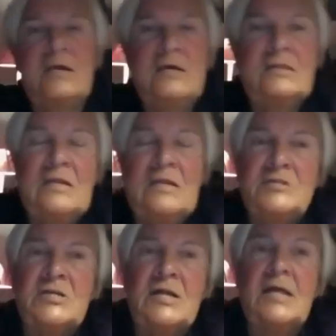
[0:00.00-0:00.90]
the
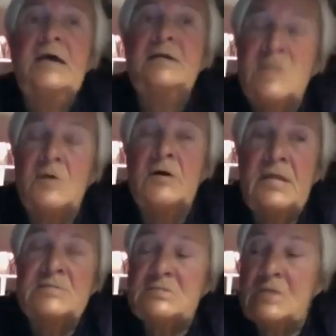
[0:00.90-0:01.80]
national. So
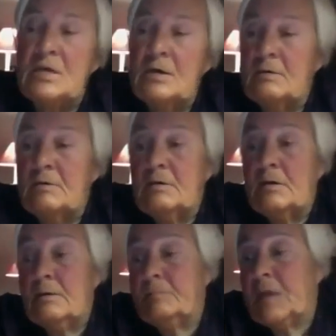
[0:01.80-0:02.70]
that's
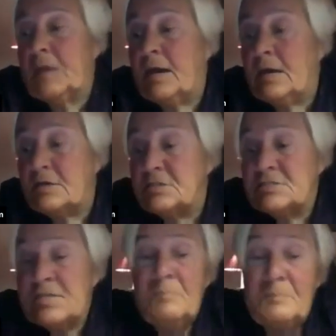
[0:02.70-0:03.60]
I
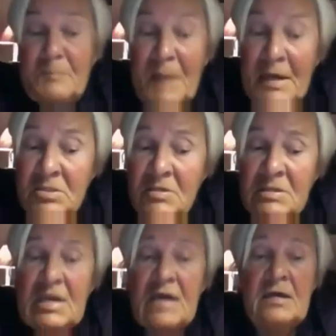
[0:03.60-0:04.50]
understand But on
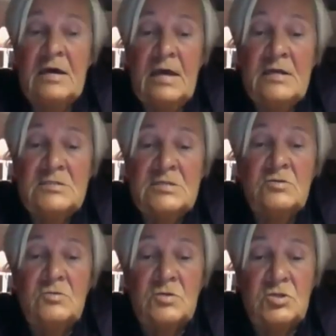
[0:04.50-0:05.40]
the other hand,
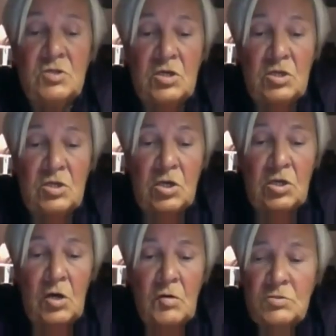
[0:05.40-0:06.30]
you
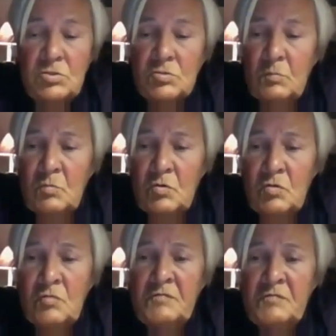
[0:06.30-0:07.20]
don't
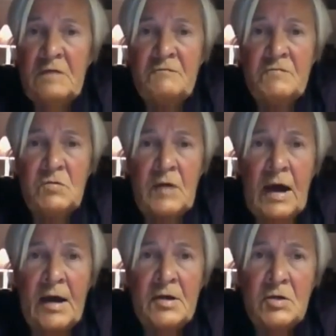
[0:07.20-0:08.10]
move if you
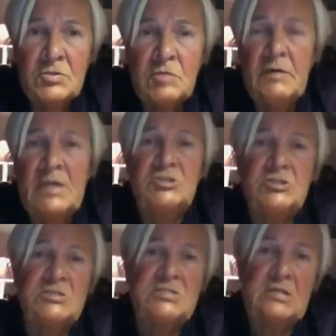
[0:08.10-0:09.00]
are not
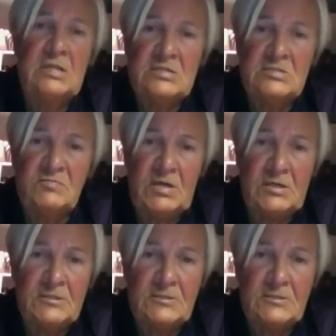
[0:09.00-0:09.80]
courageous in this field.